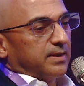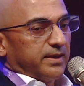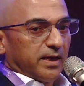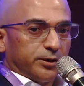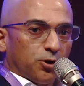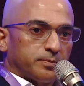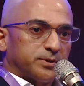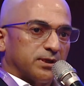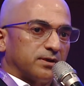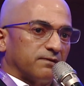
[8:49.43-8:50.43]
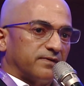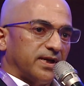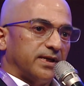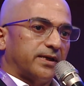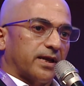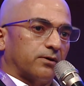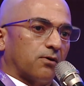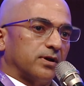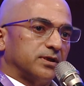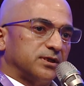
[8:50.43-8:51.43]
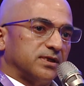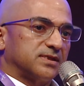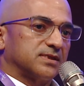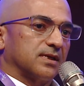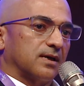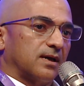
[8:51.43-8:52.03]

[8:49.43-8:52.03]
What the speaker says: the adoption of green technologies